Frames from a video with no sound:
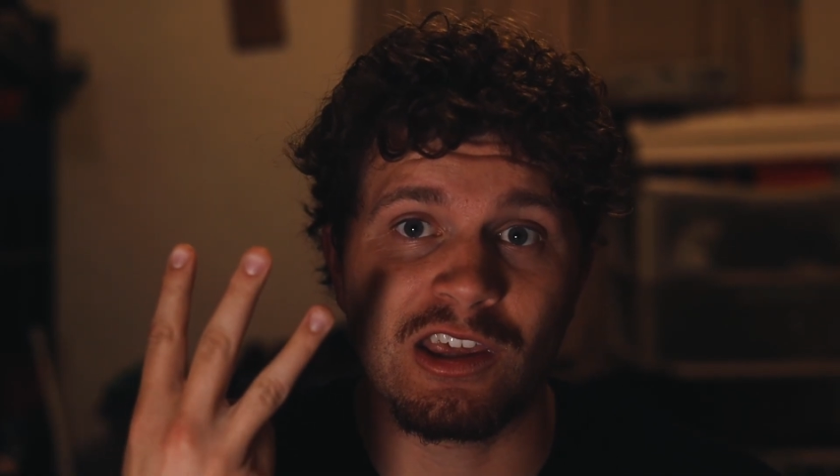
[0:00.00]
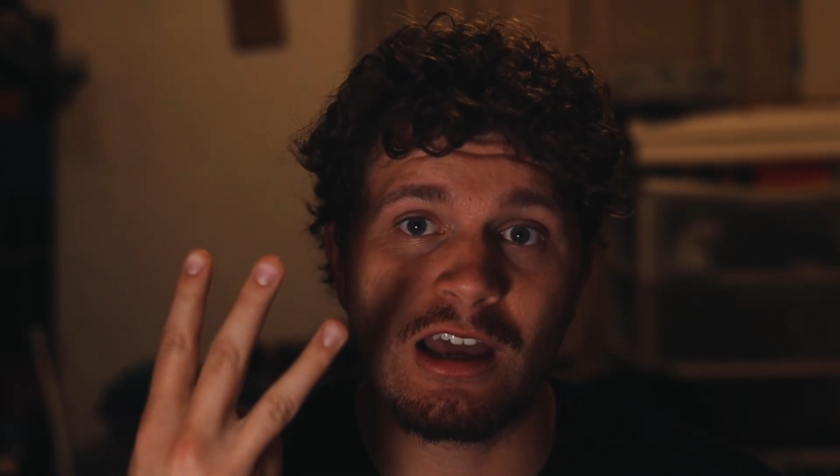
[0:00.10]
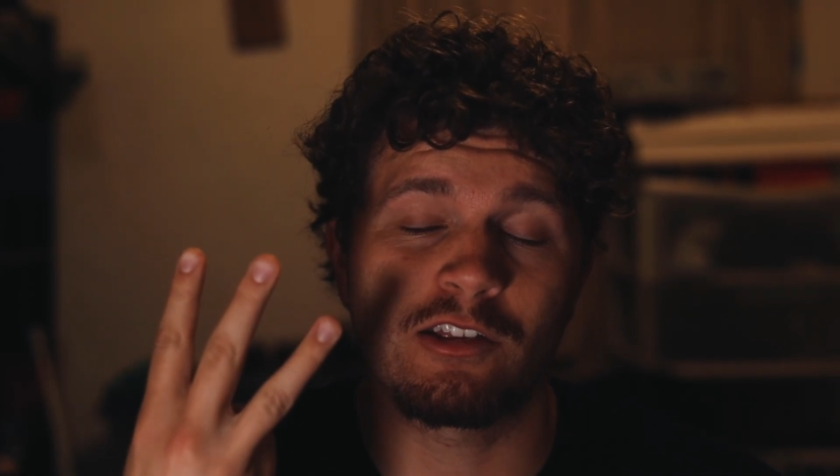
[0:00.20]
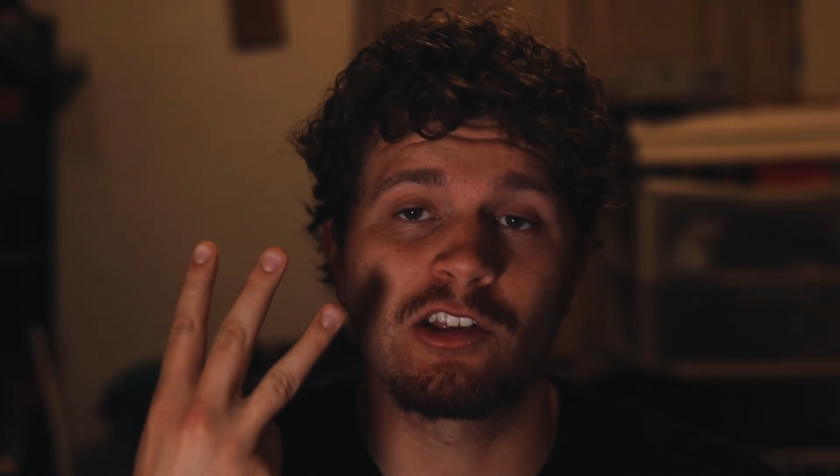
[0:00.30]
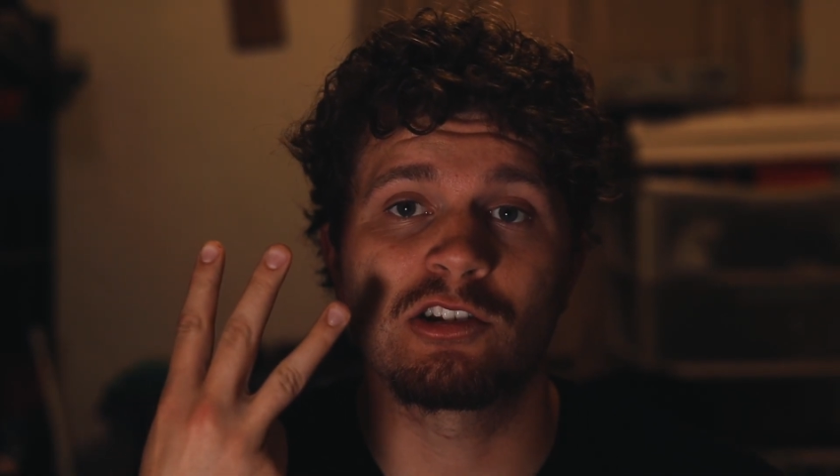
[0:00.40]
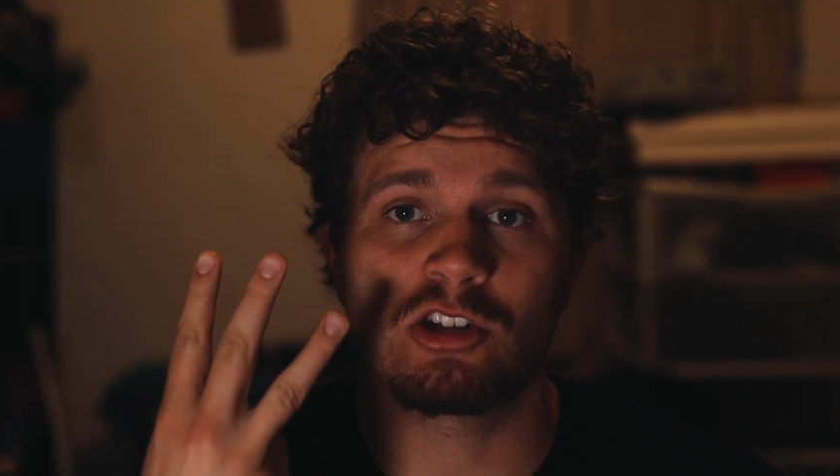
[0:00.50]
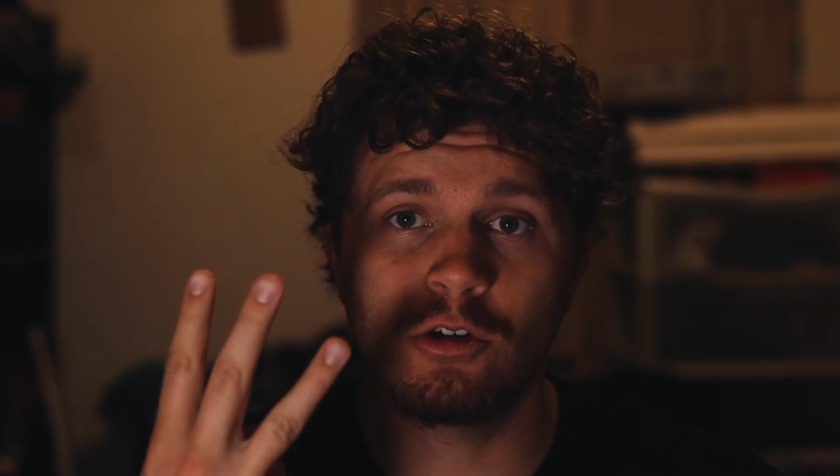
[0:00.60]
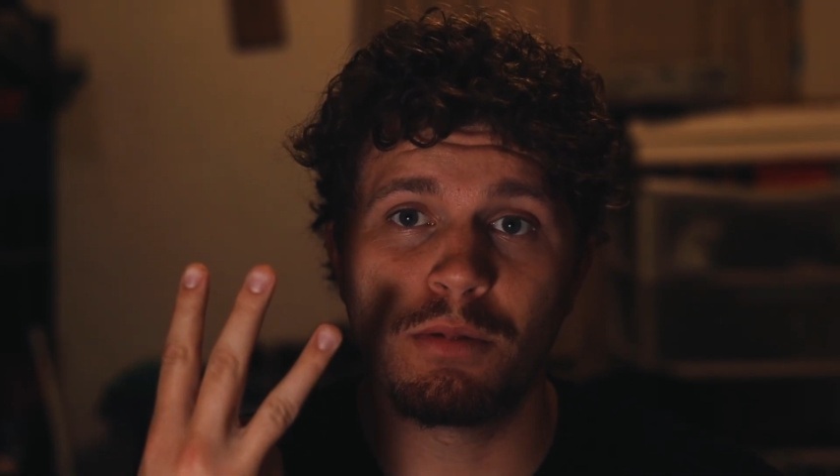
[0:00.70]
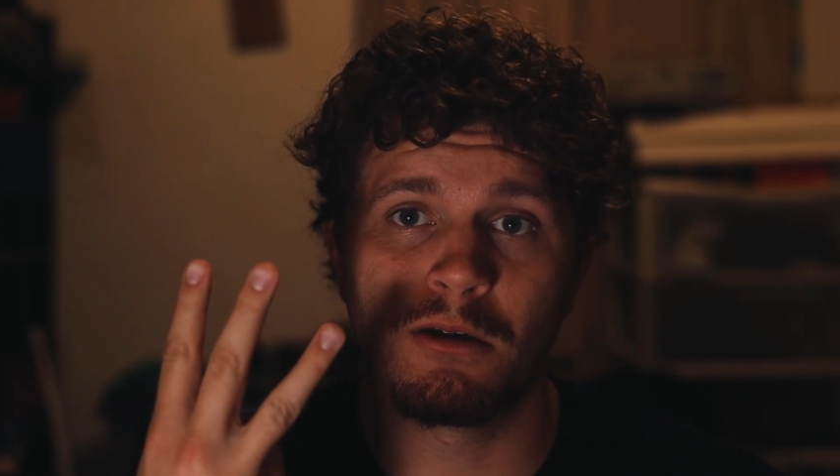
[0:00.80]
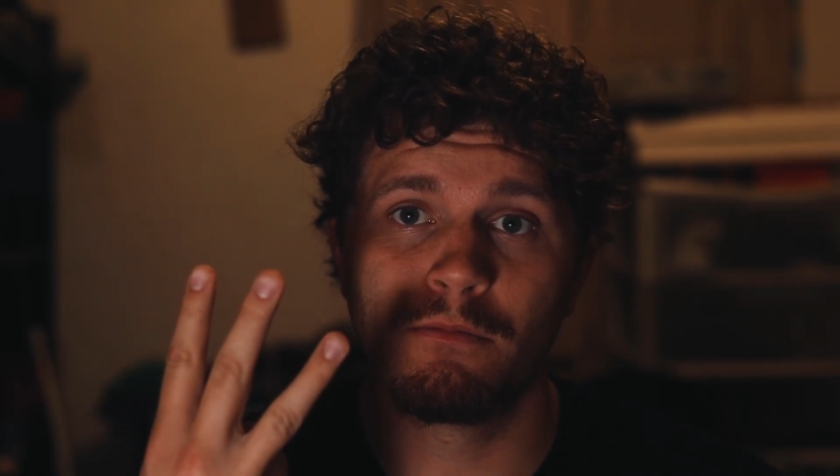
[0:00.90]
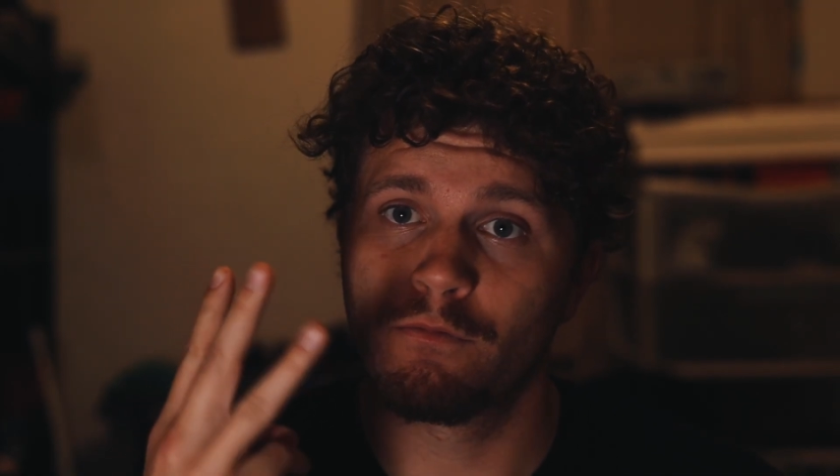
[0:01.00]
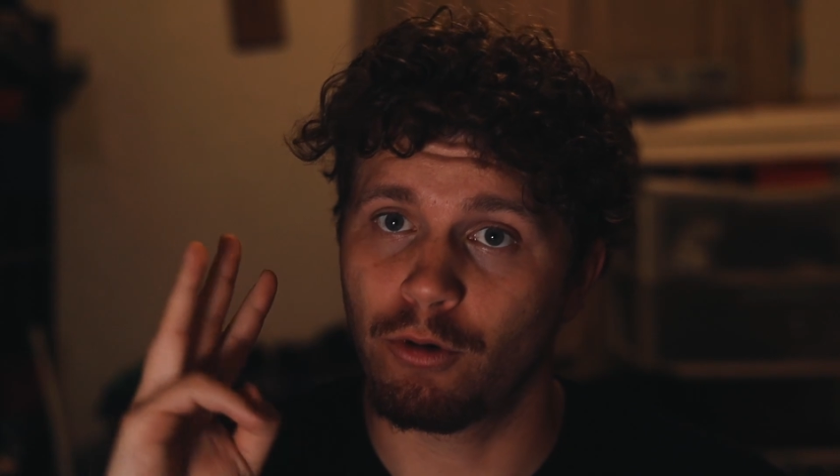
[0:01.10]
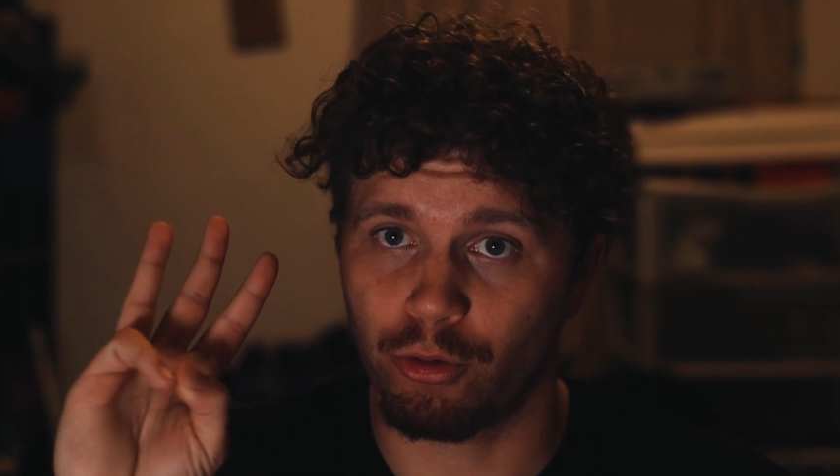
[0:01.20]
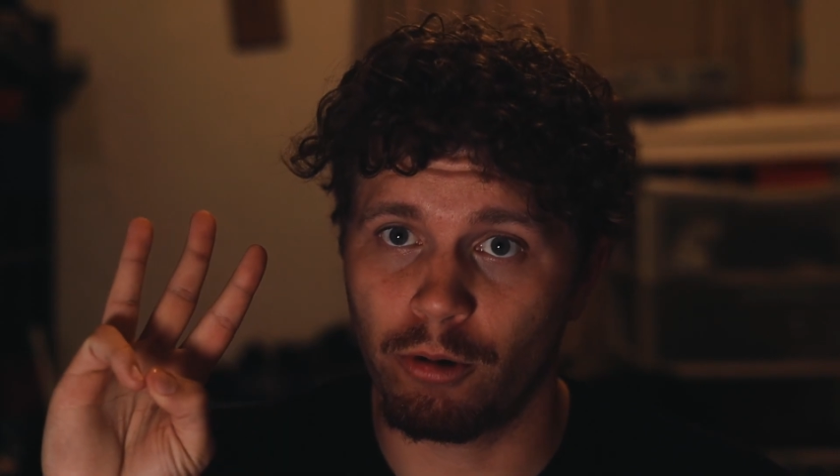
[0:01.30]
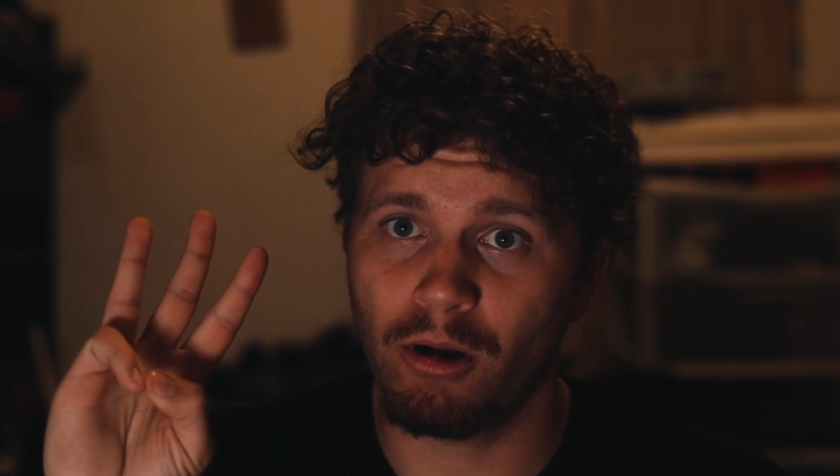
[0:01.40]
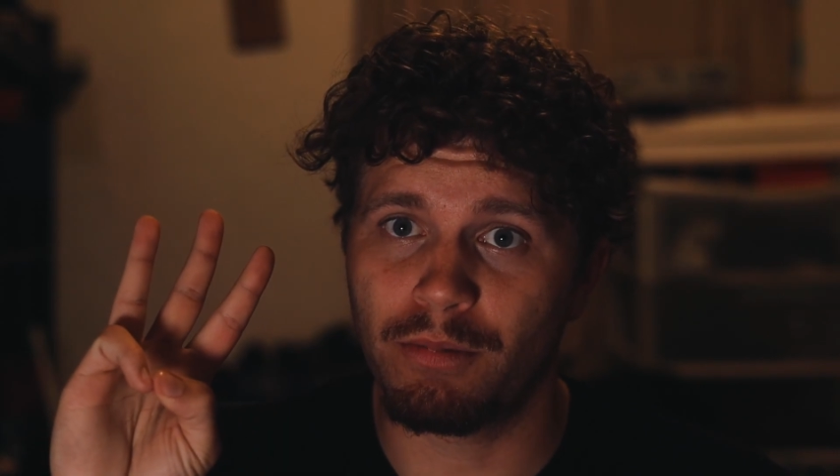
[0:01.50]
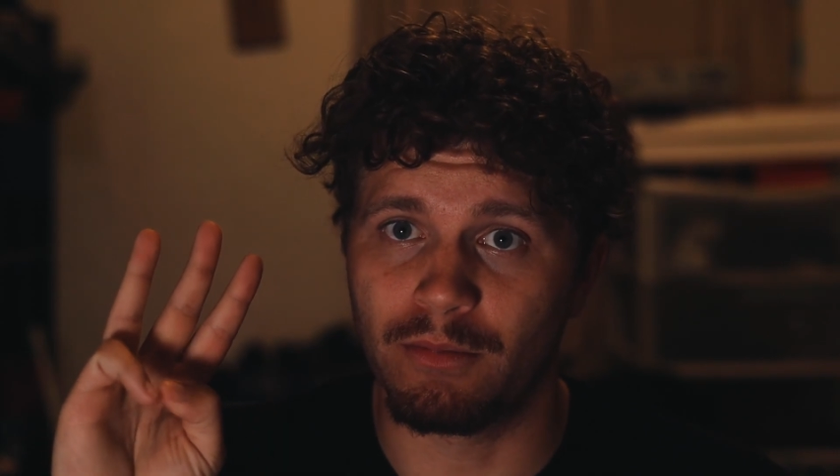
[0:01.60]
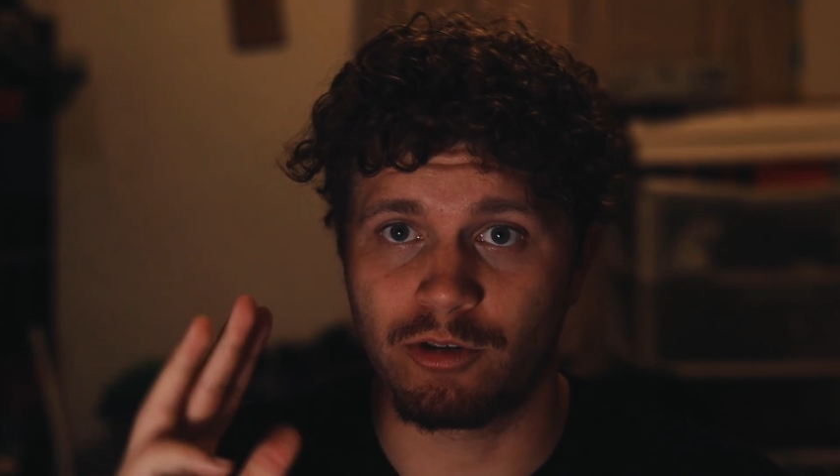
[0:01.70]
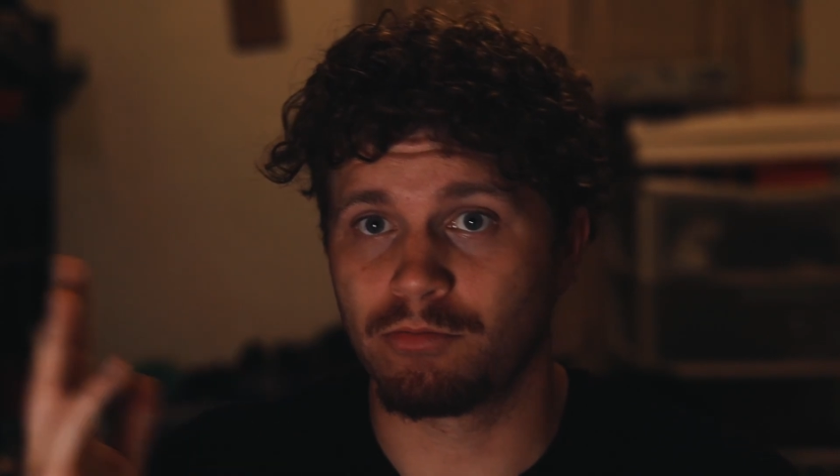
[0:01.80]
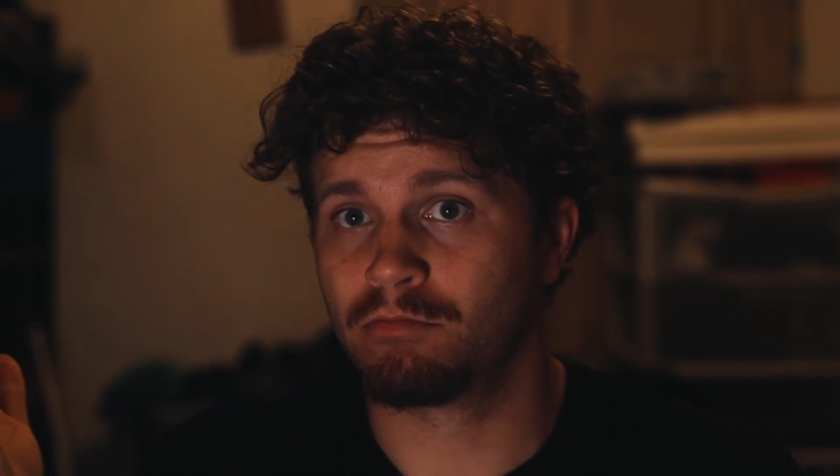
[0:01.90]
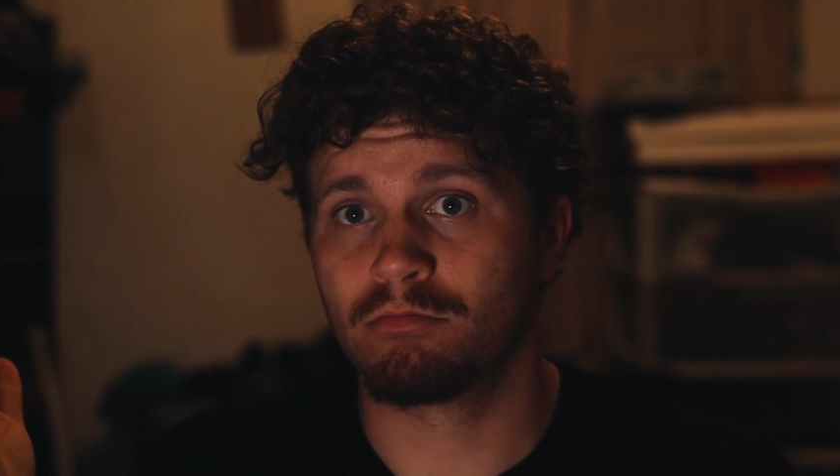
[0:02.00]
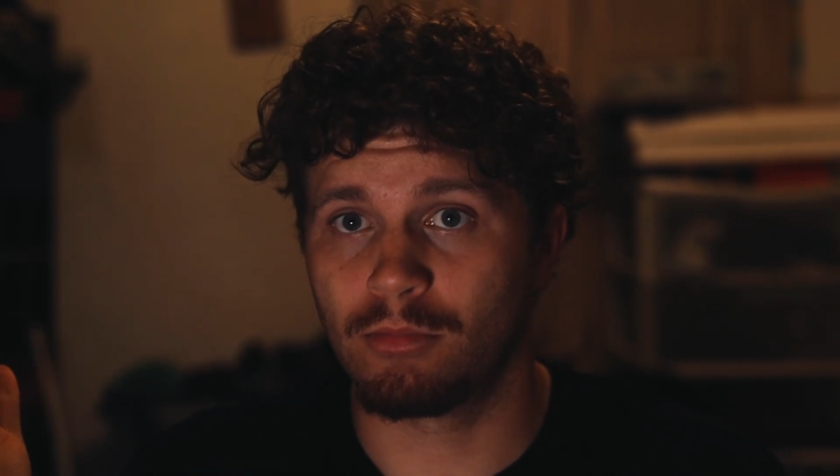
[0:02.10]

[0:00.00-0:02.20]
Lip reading: counts as a 2 pip for 3 1 pips.